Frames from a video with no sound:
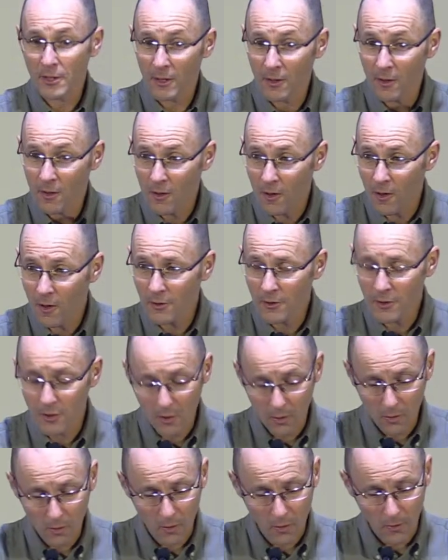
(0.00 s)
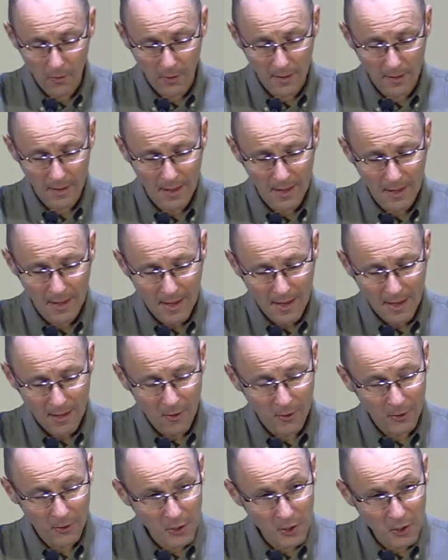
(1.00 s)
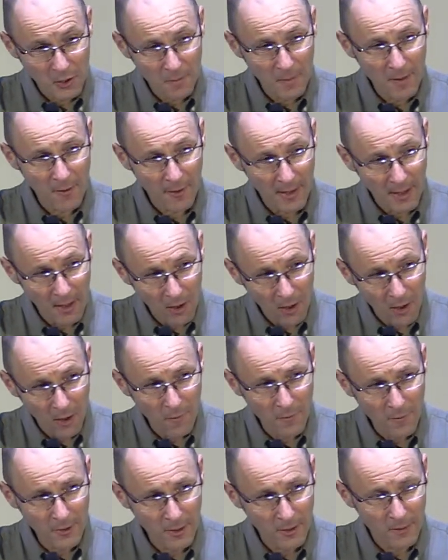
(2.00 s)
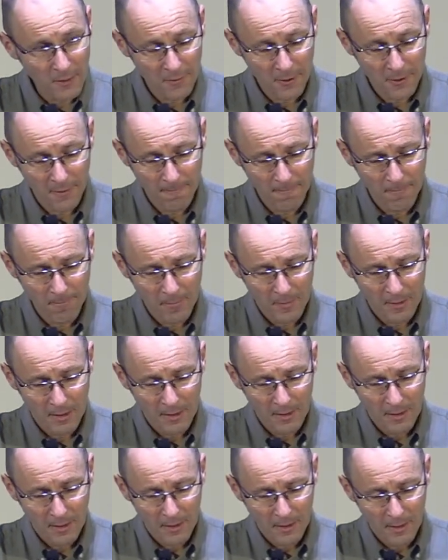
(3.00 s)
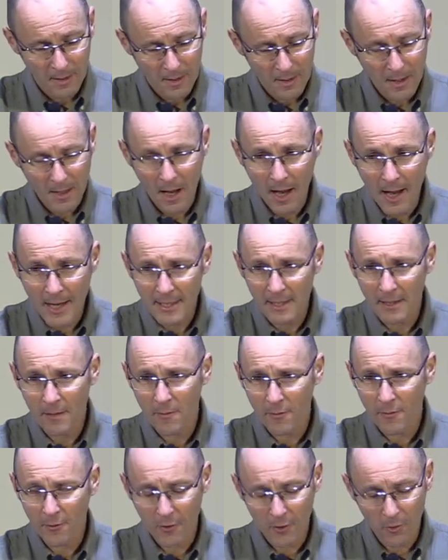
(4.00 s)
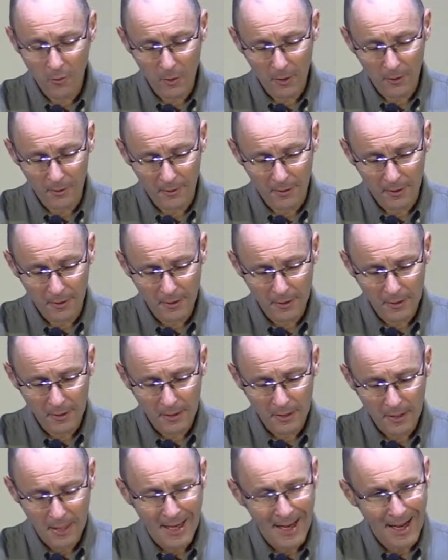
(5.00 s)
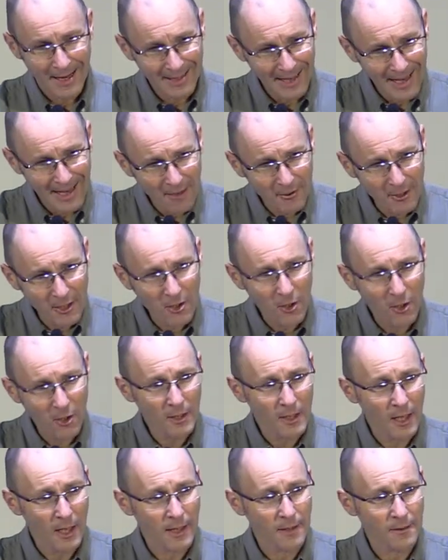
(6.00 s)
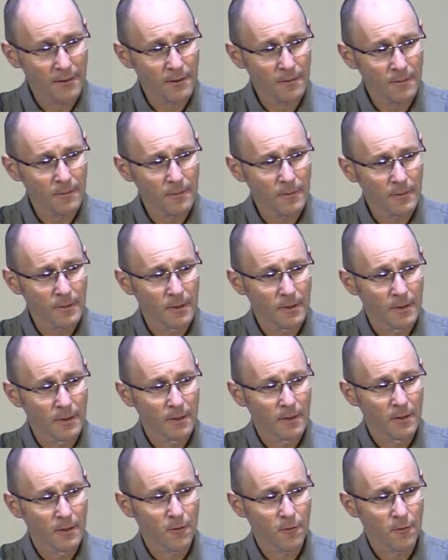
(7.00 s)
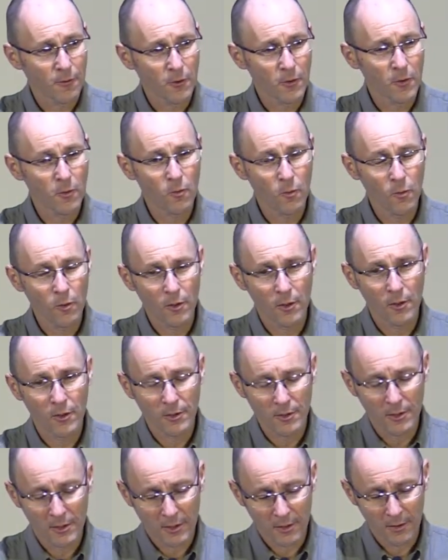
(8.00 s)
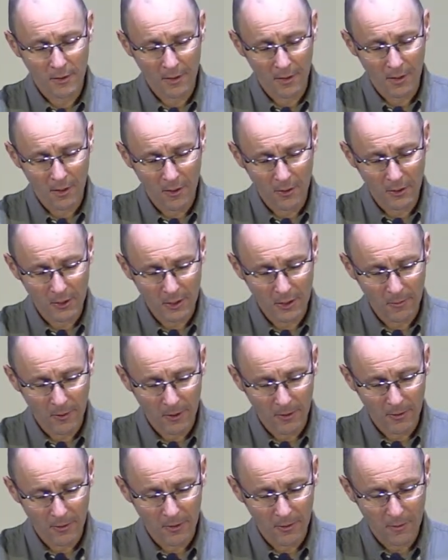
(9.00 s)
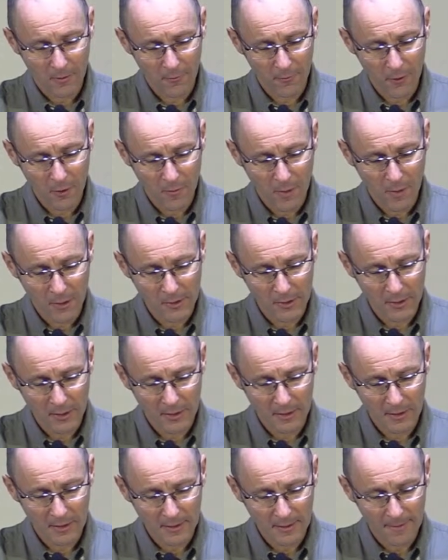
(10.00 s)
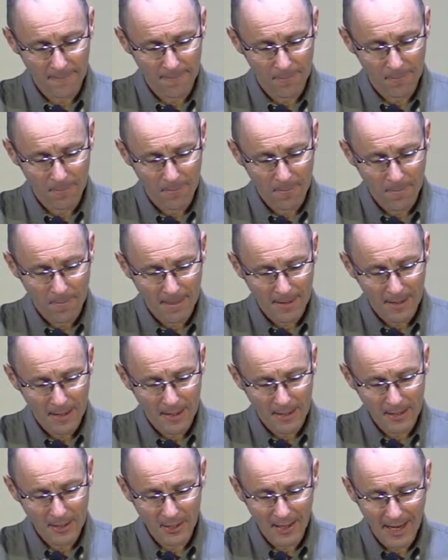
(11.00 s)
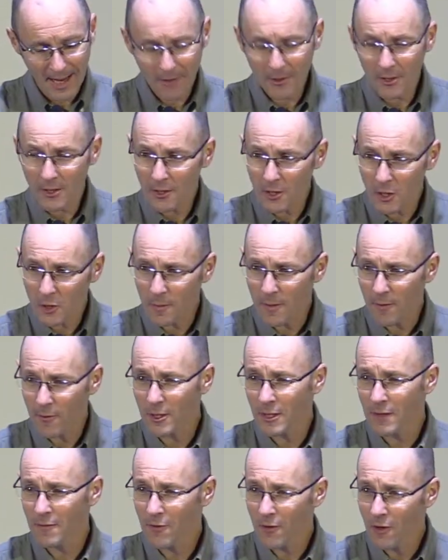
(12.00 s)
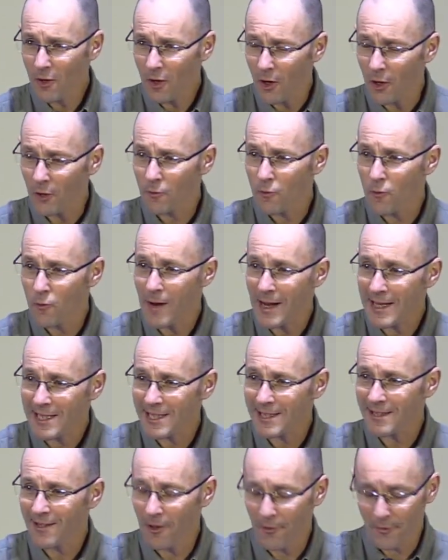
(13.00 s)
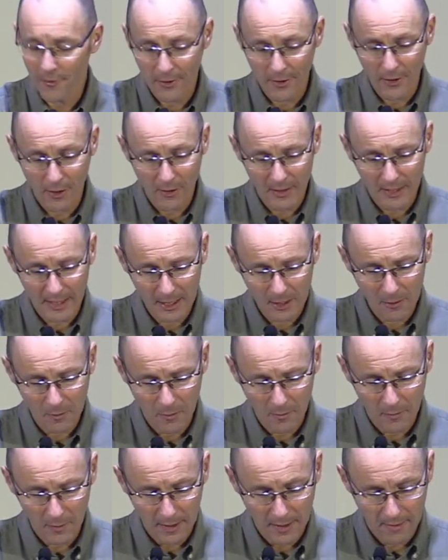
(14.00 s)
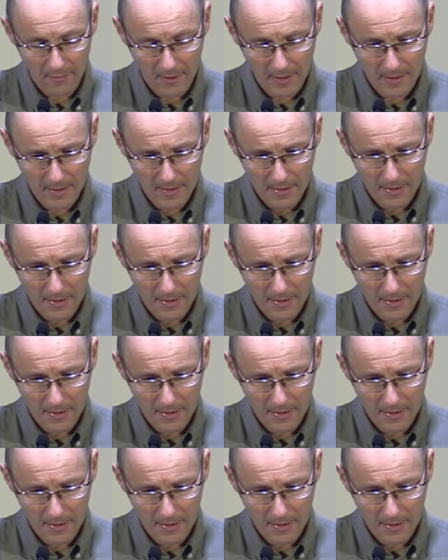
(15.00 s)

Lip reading: and God's glory, God's Spirit hovered over them, guiding them through the wilderness. And how did God guide them? Through the words that God spoke through Moses. And so how does the Spirit of God rest on the New Testament believer?